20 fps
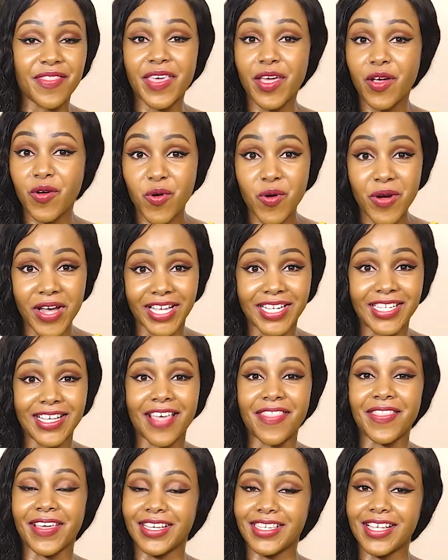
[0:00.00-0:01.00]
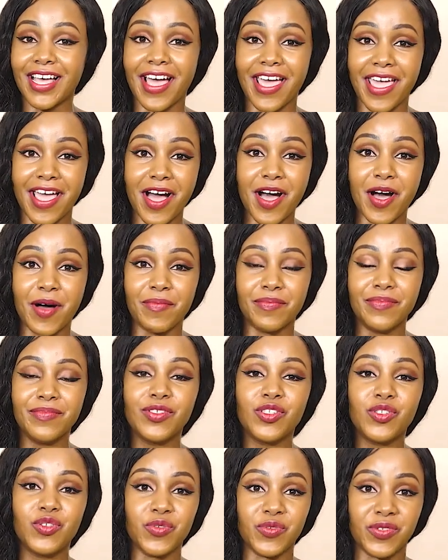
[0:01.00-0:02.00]
the go-getter that I am
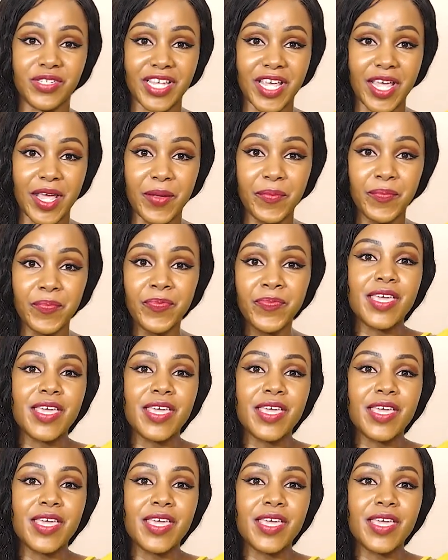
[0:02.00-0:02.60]
today.